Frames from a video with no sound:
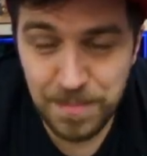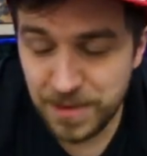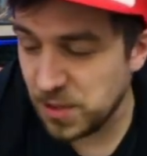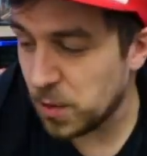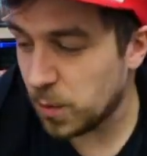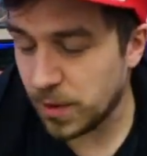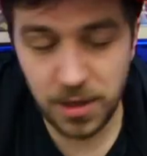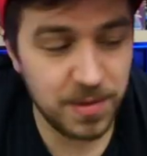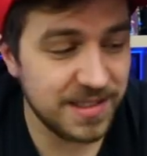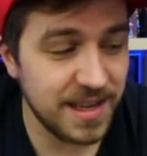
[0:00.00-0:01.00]
episode, we're going
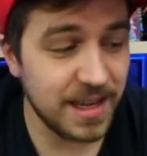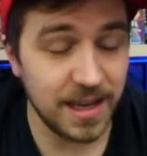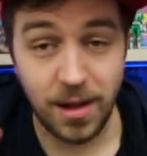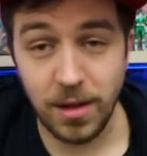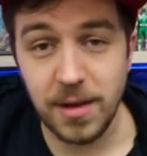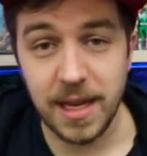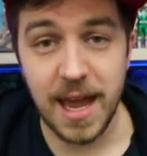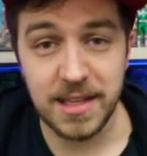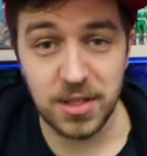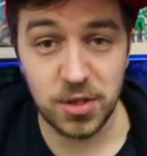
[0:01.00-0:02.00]
to be taking a look
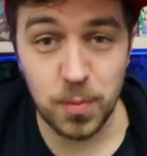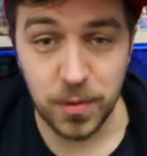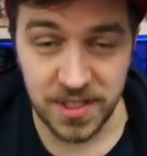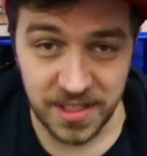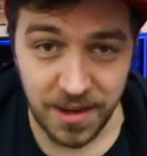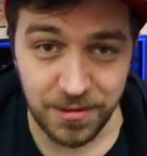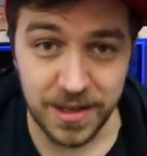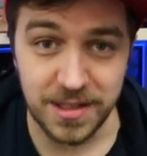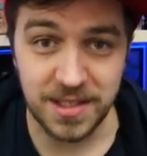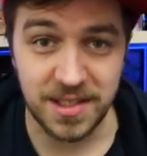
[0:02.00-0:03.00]
at Super
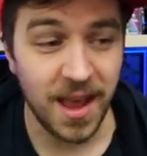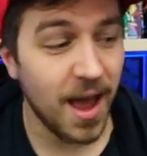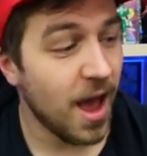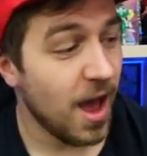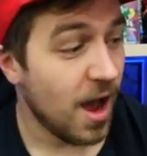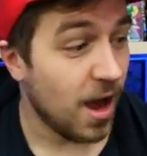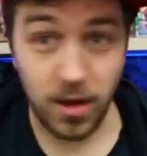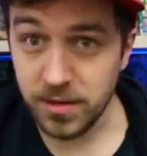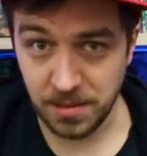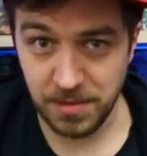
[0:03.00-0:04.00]
seven's
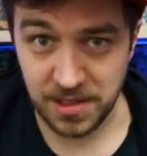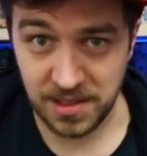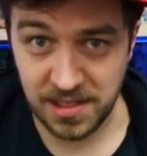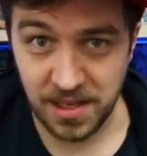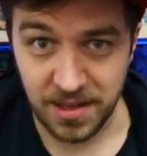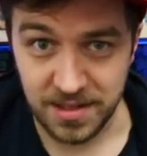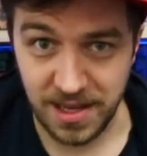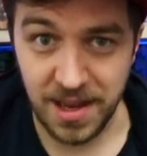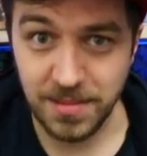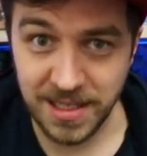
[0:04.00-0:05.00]
Ultimates
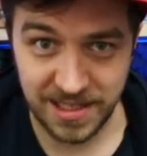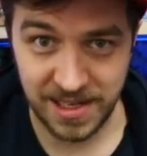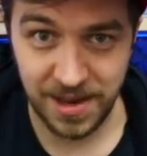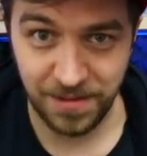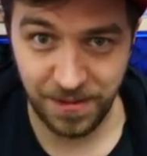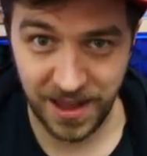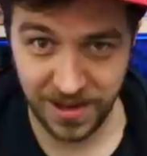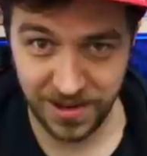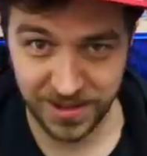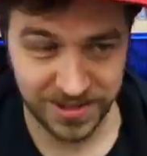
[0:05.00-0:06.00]
T M N T
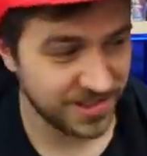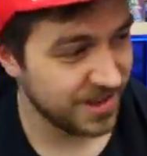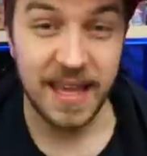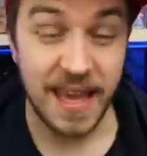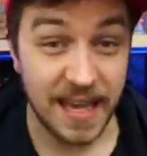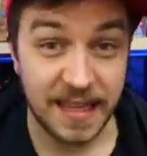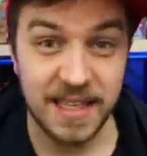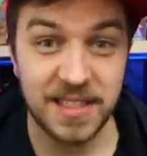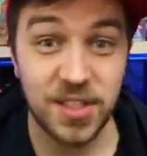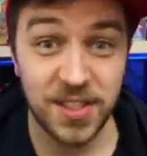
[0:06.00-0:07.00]
figures. Yeah,
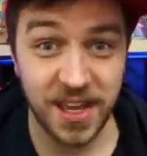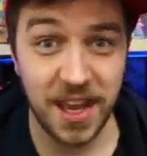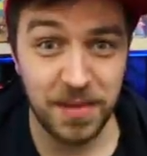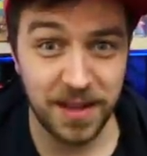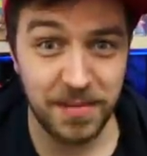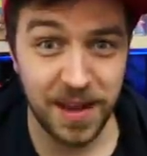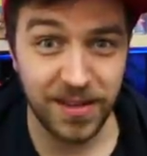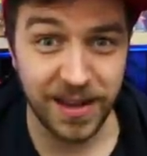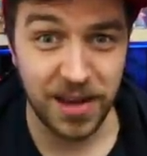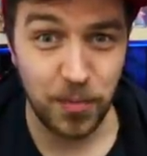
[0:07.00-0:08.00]
these just came in the
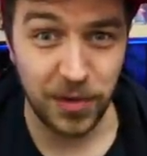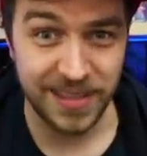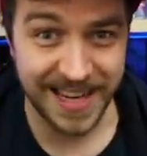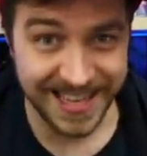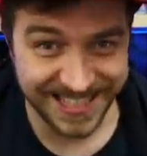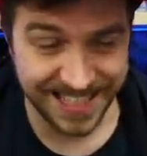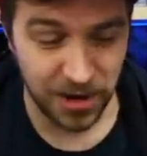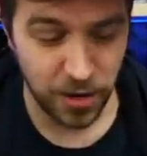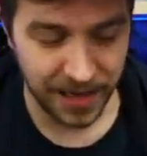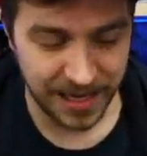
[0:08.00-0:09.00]
mail a couple days
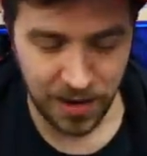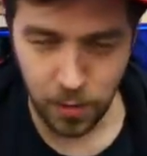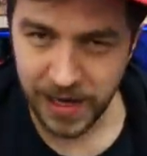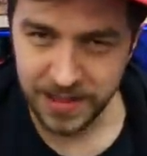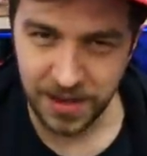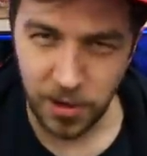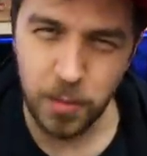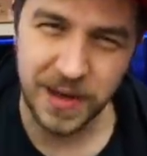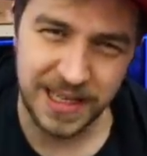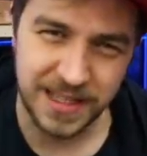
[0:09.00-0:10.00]
ago. I can't wait to
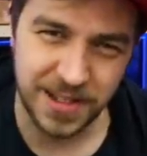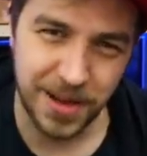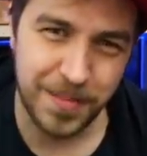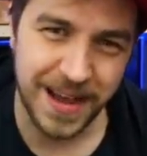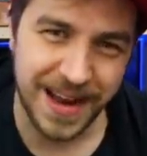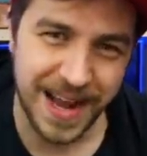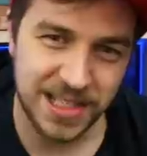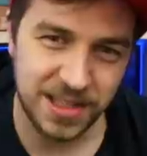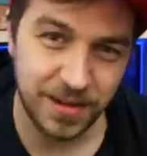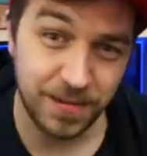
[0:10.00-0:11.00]
open these up and
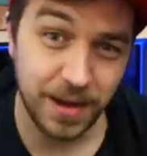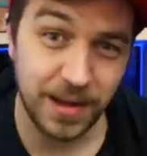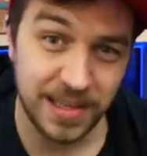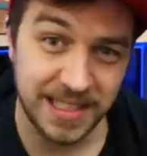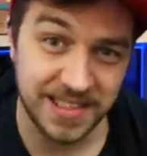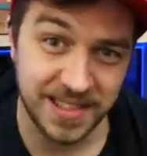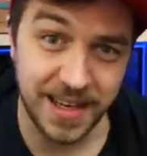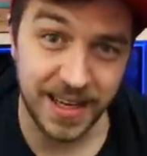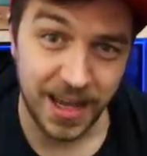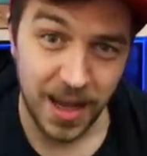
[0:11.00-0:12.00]
actually finally
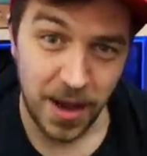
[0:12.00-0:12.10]
see